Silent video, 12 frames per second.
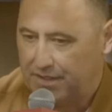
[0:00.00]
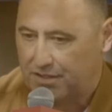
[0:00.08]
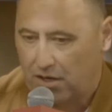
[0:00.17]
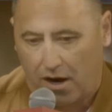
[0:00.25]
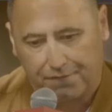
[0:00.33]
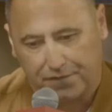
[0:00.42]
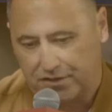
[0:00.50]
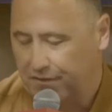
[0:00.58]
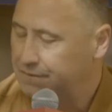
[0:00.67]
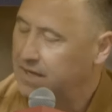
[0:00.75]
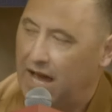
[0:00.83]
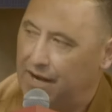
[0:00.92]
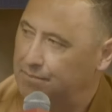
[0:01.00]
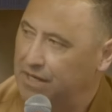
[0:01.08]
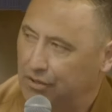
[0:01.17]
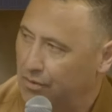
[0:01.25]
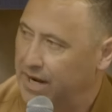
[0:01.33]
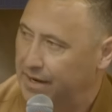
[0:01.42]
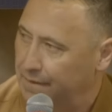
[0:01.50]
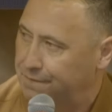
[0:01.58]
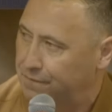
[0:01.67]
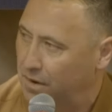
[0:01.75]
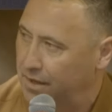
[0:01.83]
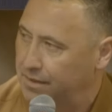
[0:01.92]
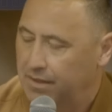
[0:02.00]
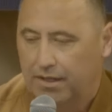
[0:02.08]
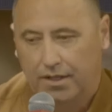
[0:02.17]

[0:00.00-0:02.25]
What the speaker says: this conference, you've got to be great up front.